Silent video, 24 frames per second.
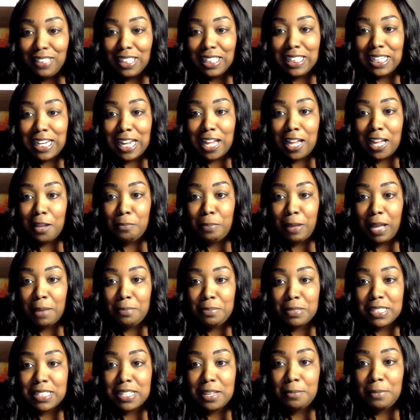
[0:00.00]
Don
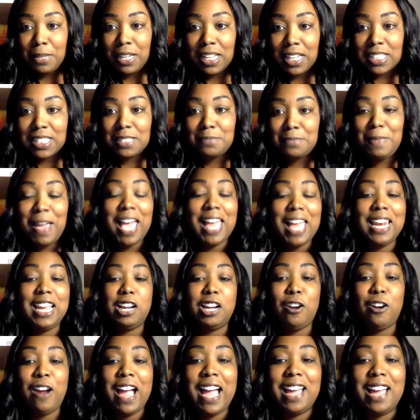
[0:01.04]
Piper sent me a smiley
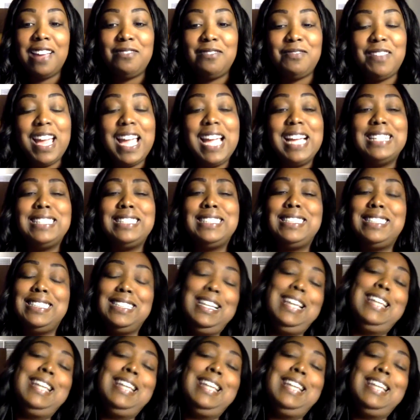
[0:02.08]
crying face.